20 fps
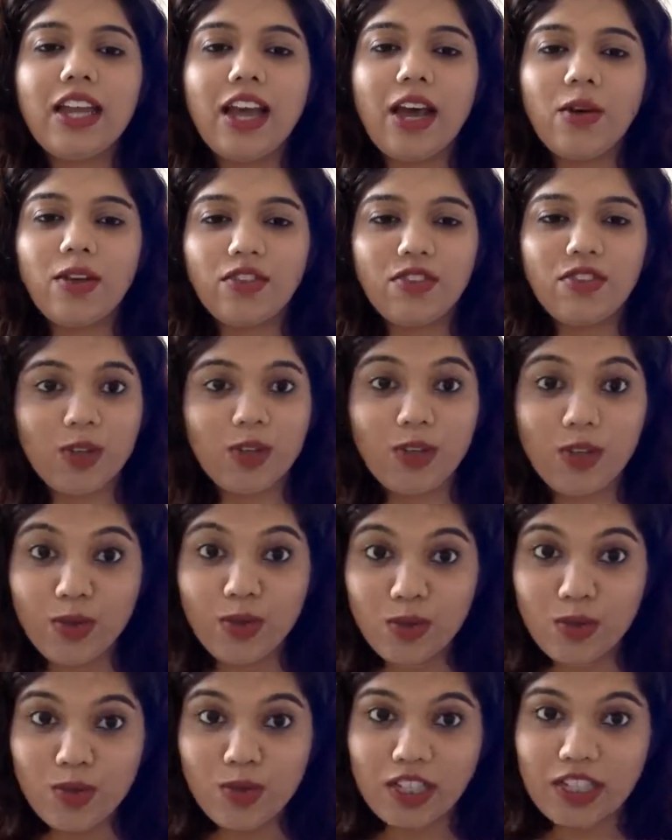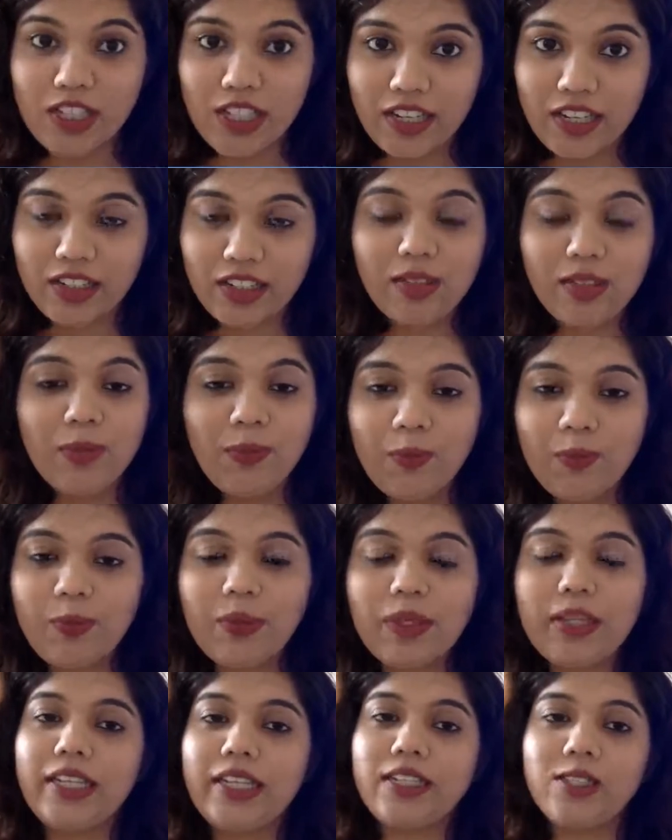Now, if you're new to our channel,
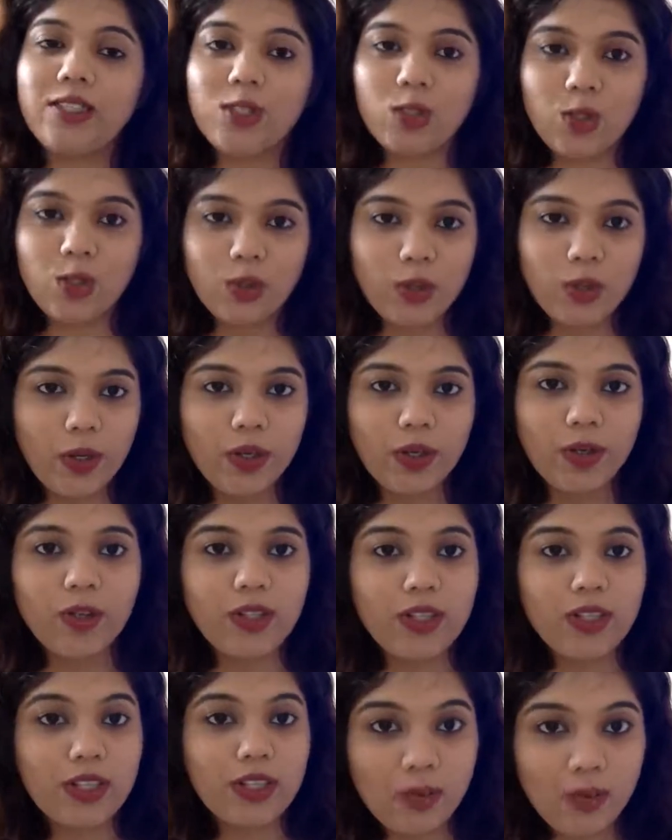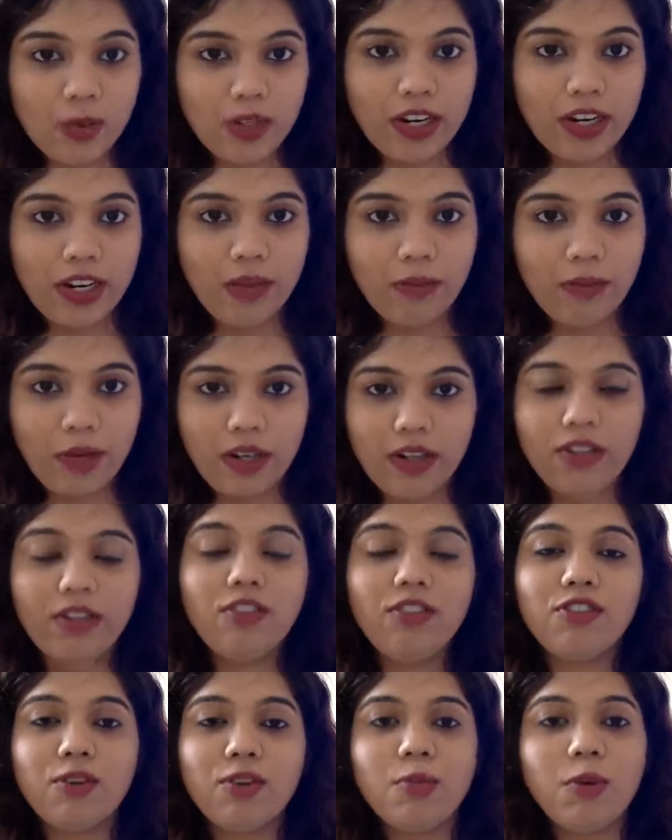please do hit on the subscribe
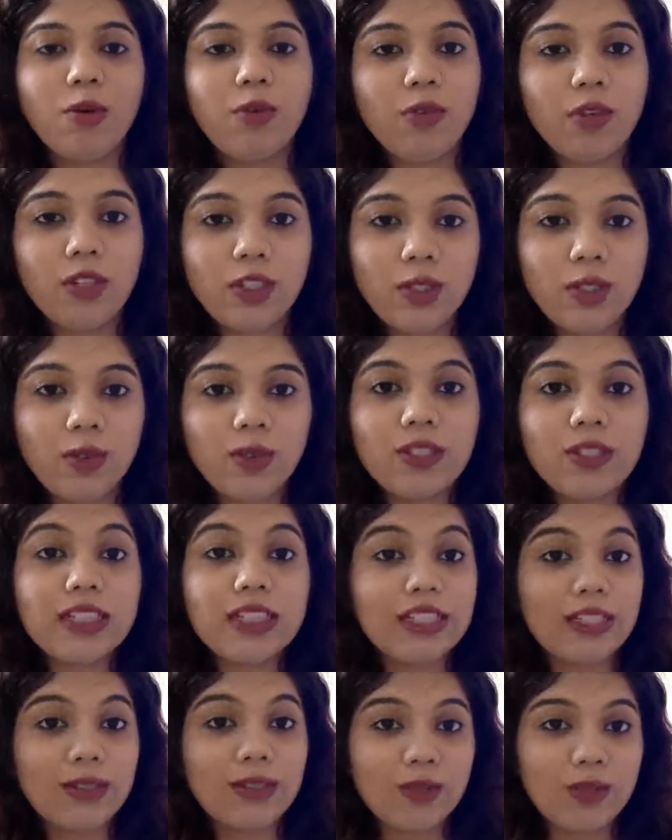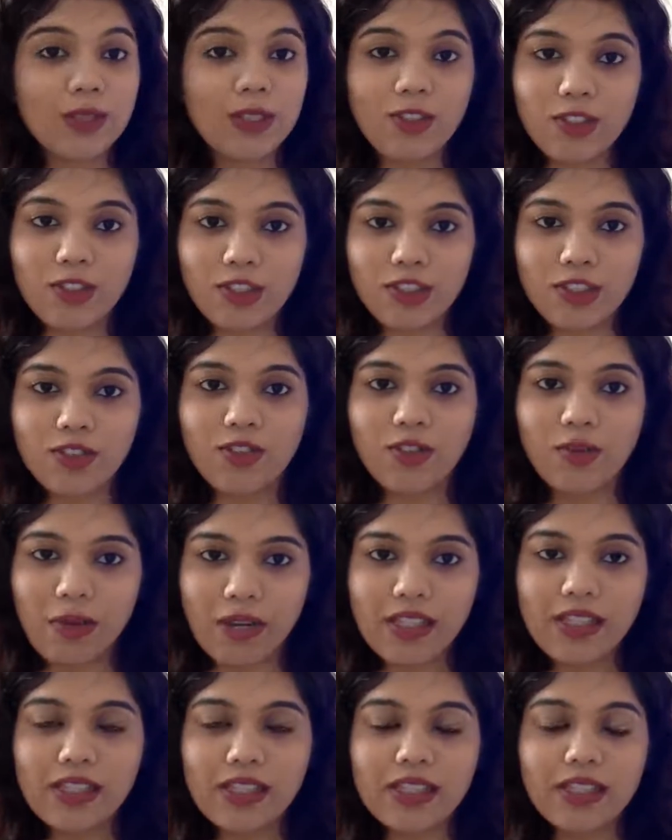button for more videos, tips, and tricks from
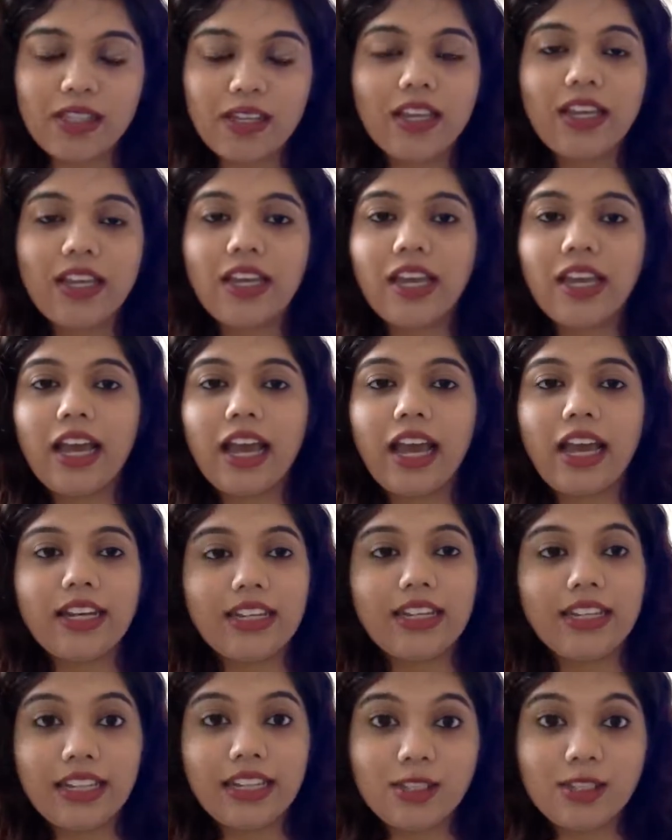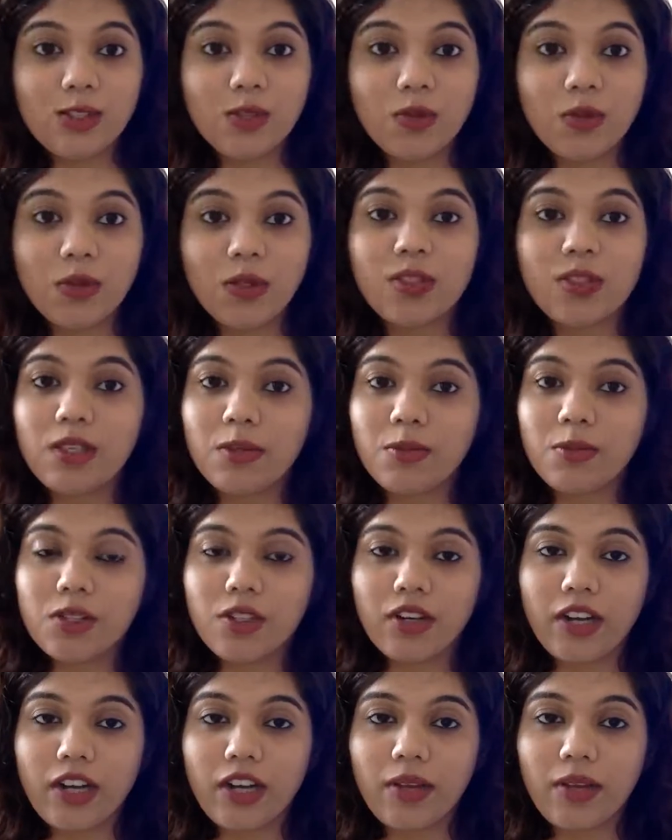us. And in case you want to
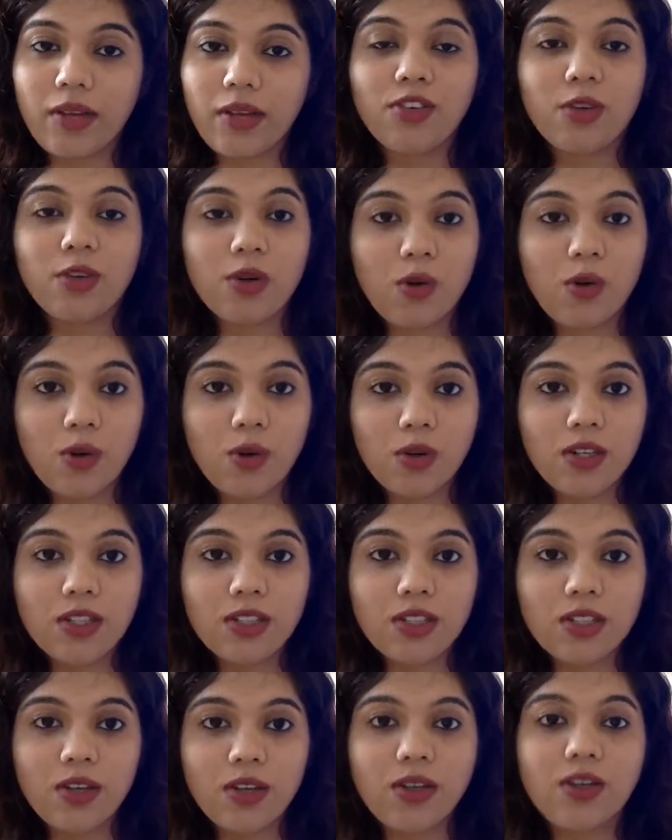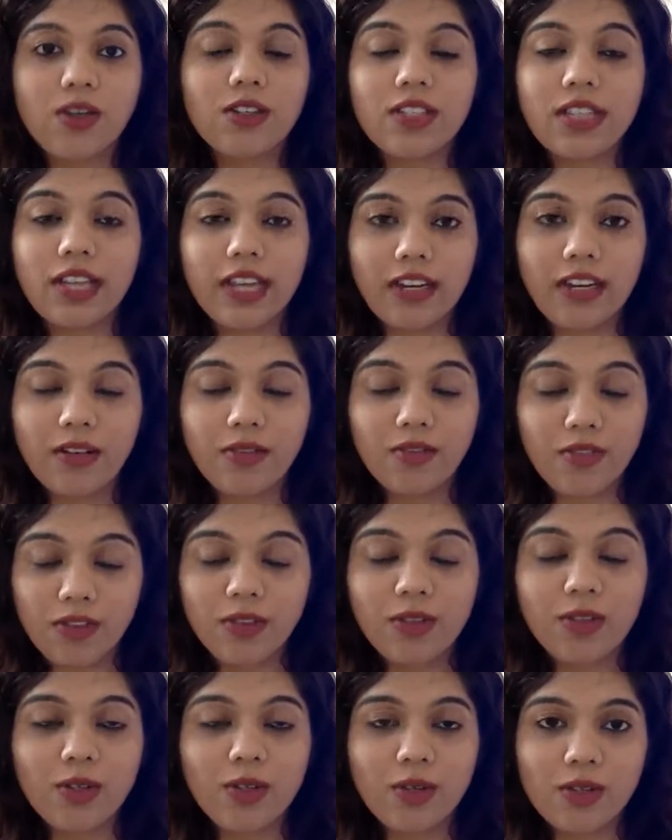subscribe for a course or sign up
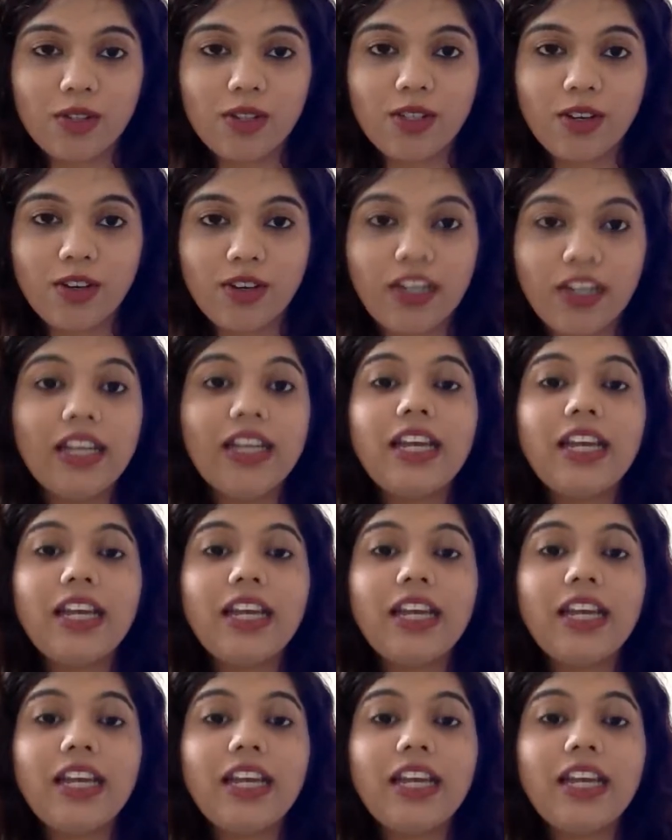for a course,